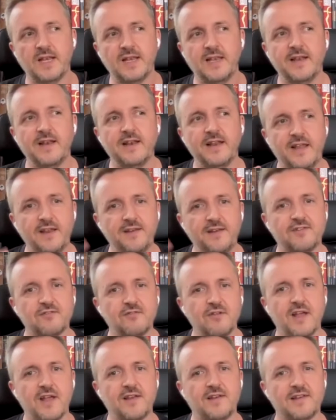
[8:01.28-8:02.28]
little
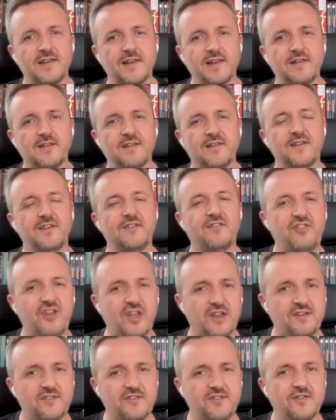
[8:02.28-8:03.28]
Easter eggs, little
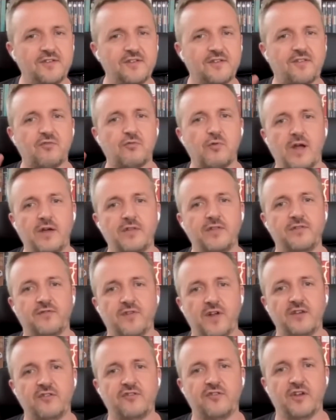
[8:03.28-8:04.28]
suggestions throughout the
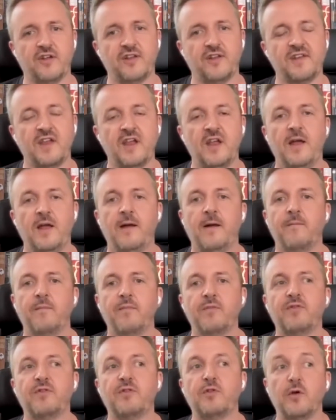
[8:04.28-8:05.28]
franchise.
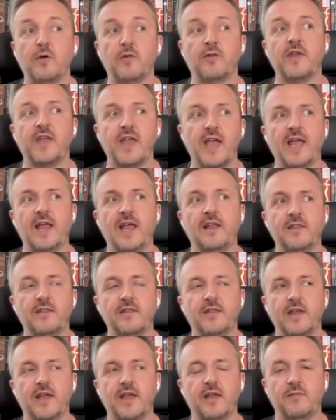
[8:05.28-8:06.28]

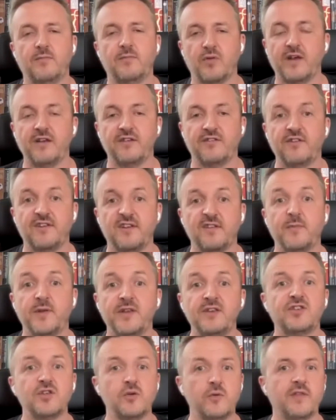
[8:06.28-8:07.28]
The Predators have
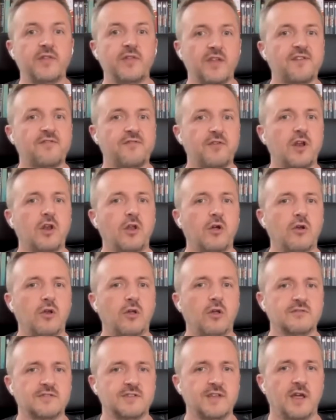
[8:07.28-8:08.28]
been doing this for a
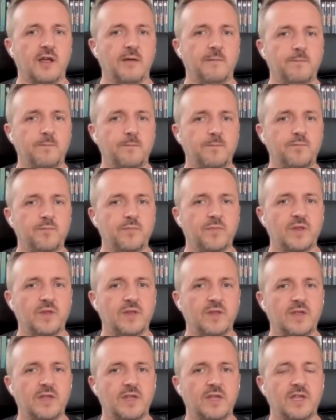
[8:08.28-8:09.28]
long time.
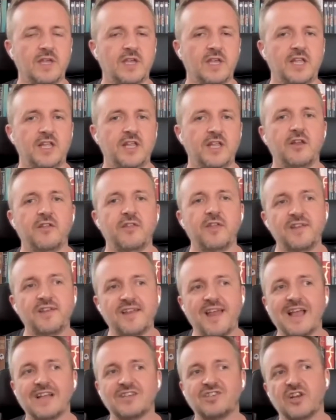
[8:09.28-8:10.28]
You know, there's
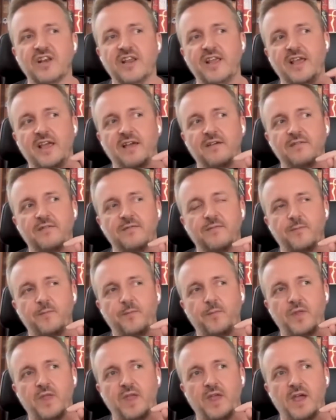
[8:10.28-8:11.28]
actually
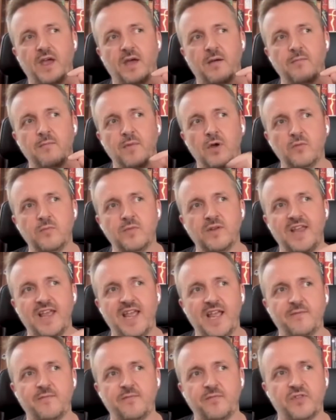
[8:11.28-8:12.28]
a moment
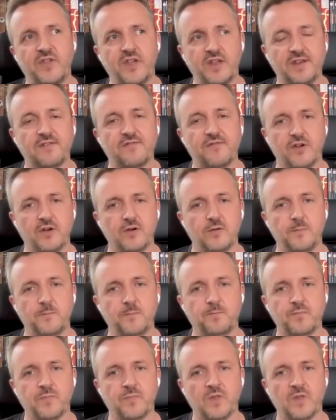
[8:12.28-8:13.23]
in this film